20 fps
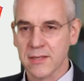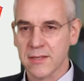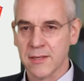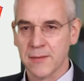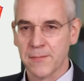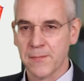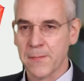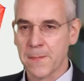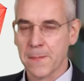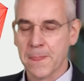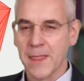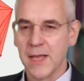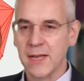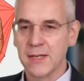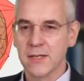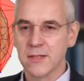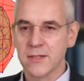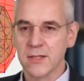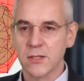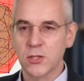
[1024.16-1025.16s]
um,
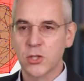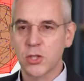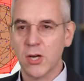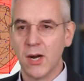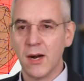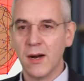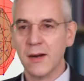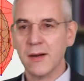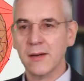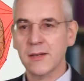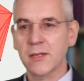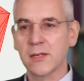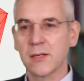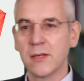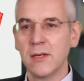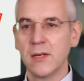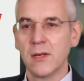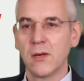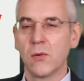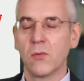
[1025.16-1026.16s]
it is a chart
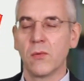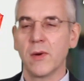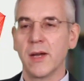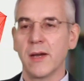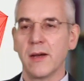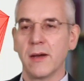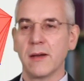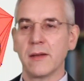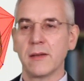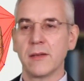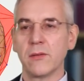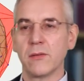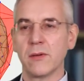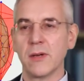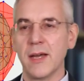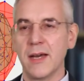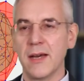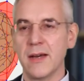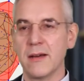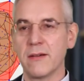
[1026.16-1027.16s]
where you
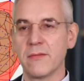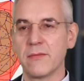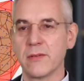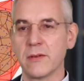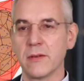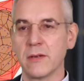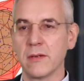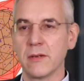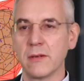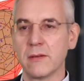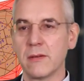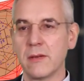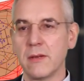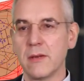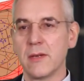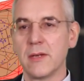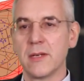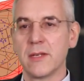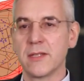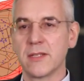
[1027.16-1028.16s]
have a,
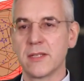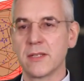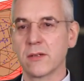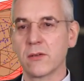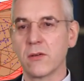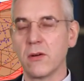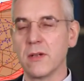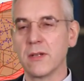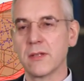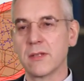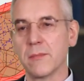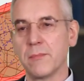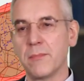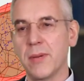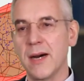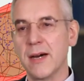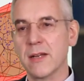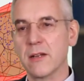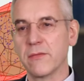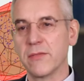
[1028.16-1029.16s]
it's called a
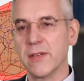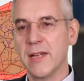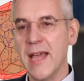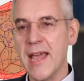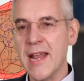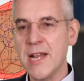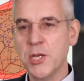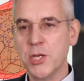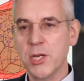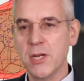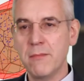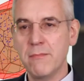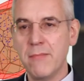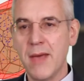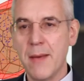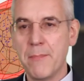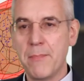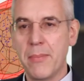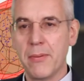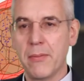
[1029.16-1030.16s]
part of an engine
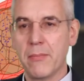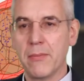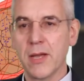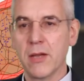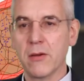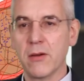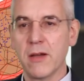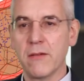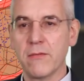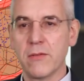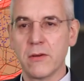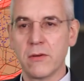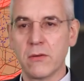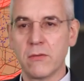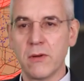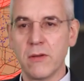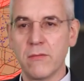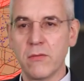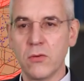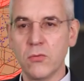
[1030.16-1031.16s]
map where you have a
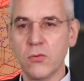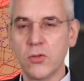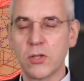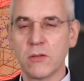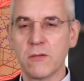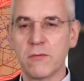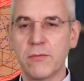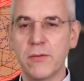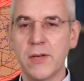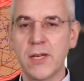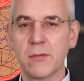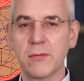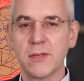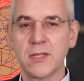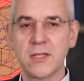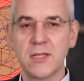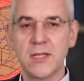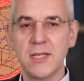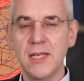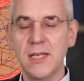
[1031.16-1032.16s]
revolution
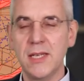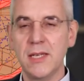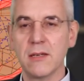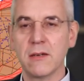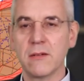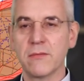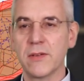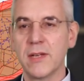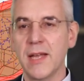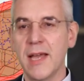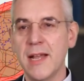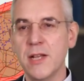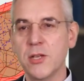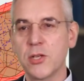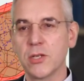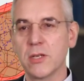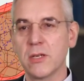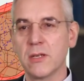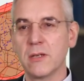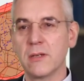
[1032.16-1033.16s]
frequency of an
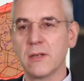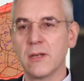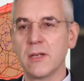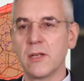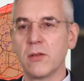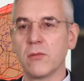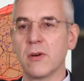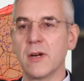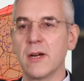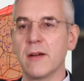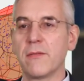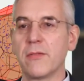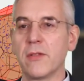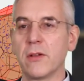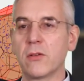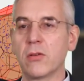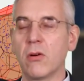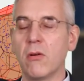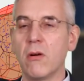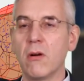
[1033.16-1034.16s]
engine and you have the
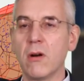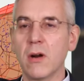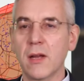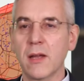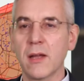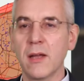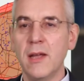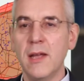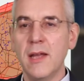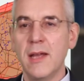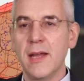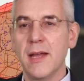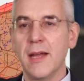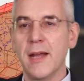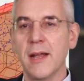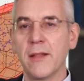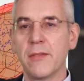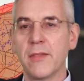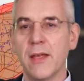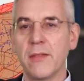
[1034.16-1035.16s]
torque
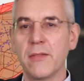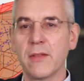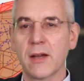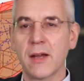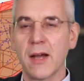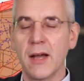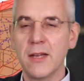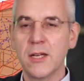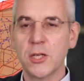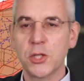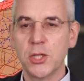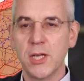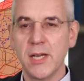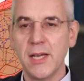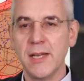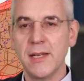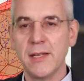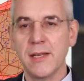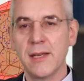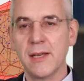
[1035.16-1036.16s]
and then the color
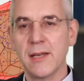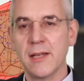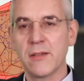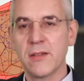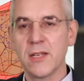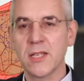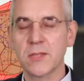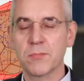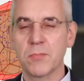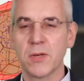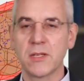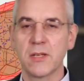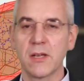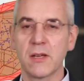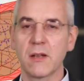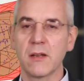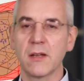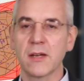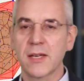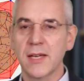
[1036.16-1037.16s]
shading in this
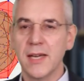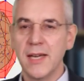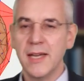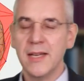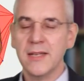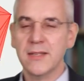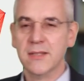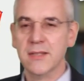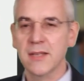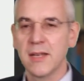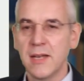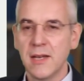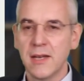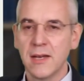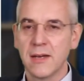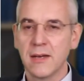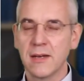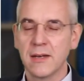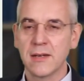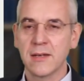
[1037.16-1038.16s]
particular case
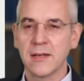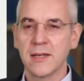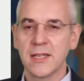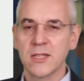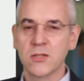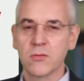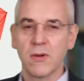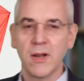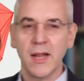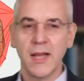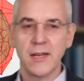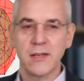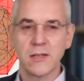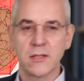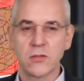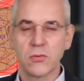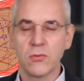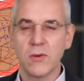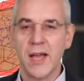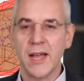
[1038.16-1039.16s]
uh, is
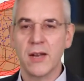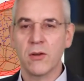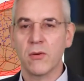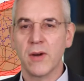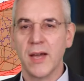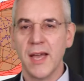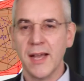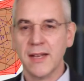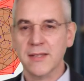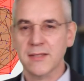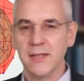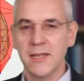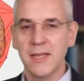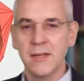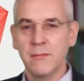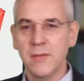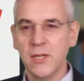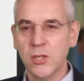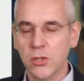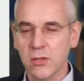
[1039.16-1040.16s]
related to NOx
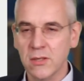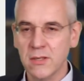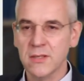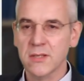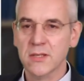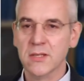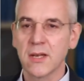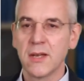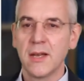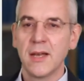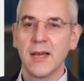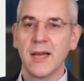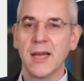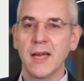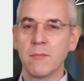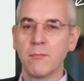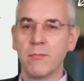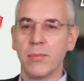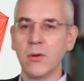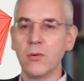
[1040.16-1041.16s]
emissions
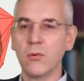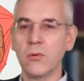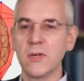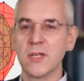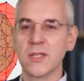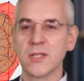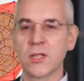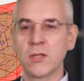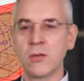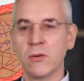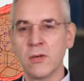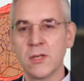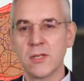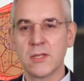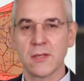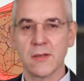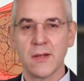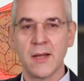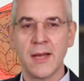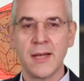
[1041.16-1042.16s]
and blue is
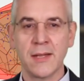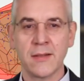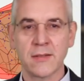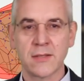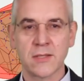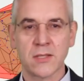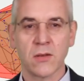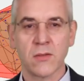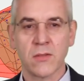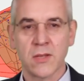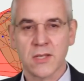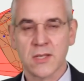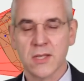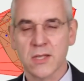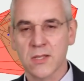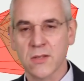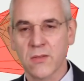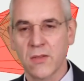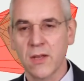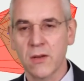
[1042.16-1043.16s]
good and so this
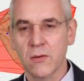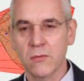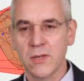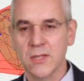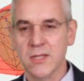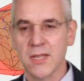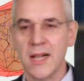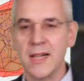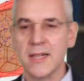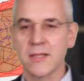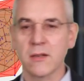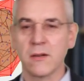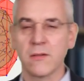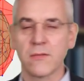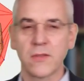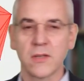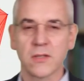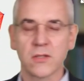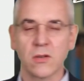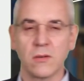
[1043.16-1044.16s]
is the result
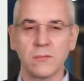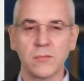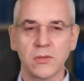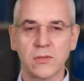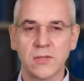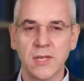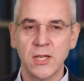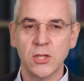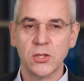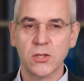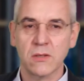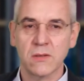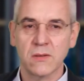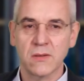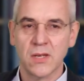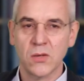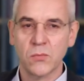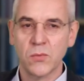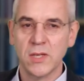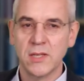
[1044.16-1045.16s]
of this computation
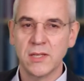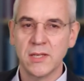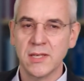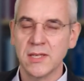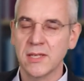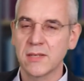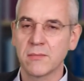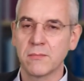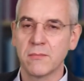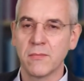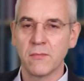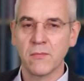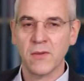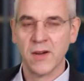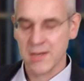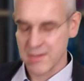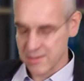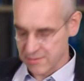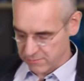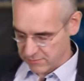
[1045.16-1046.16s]
that we did
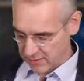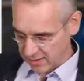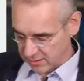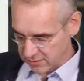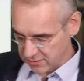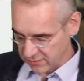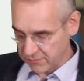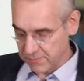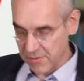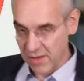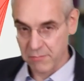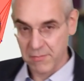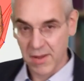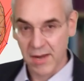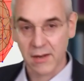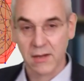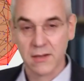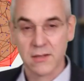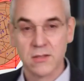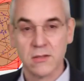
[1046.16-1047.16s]
via means of
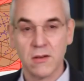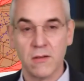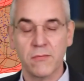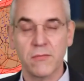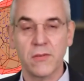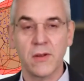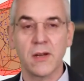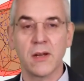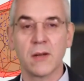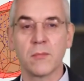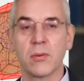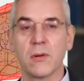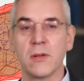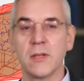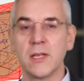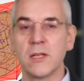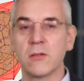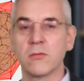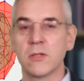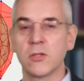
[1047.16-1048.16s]
mathematical software and
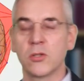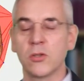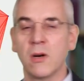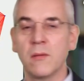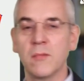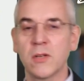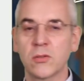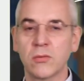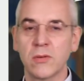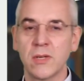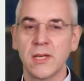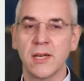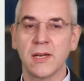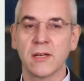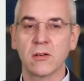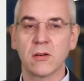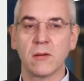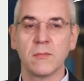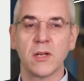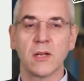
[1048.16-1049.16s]
polyhedral geometry
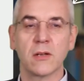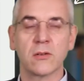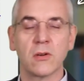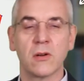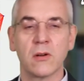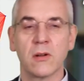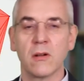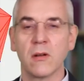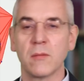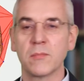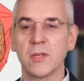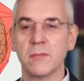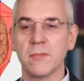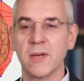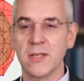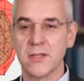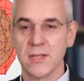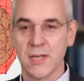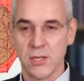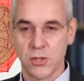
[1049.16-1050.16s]
and combinatorial
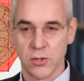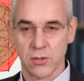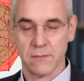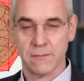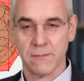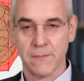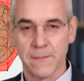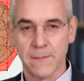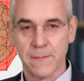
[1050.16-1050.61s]
optimization.